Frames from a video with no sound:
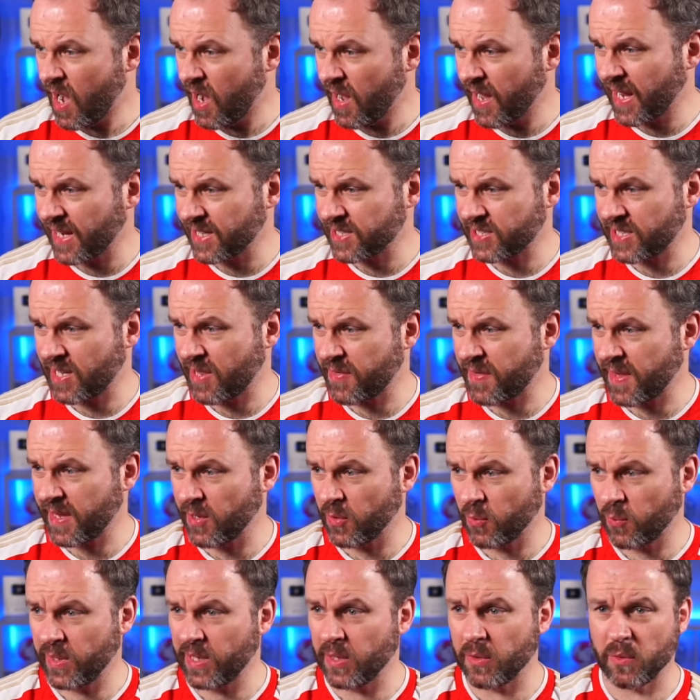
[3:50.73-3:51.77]
I actually think
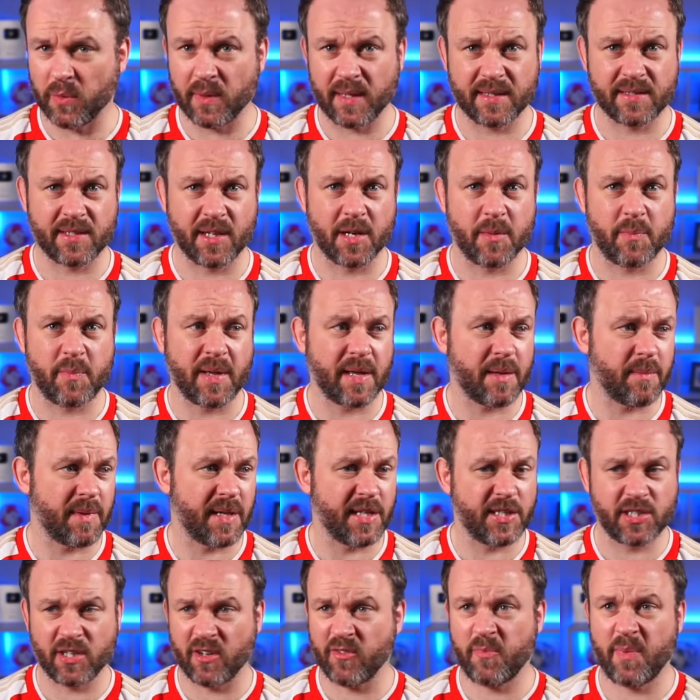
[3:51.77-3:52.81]
the wheel is going to pick me
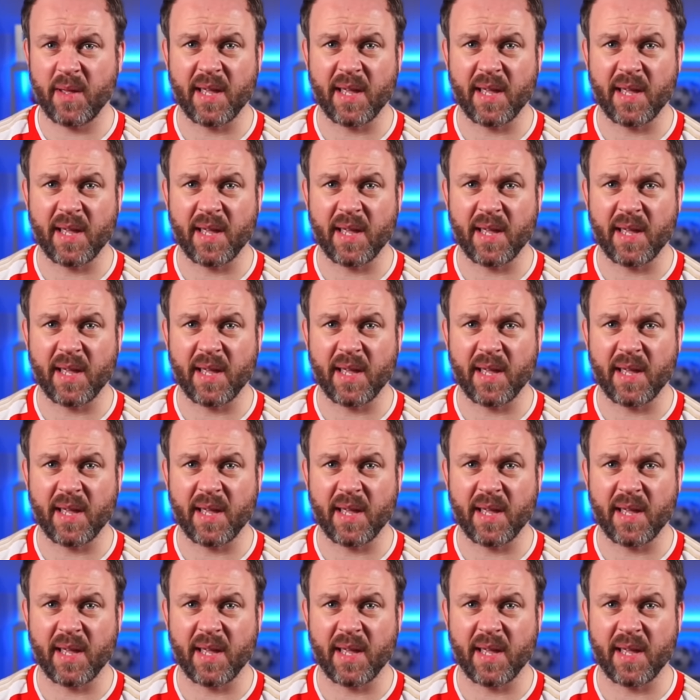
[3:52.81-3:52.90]
Chuff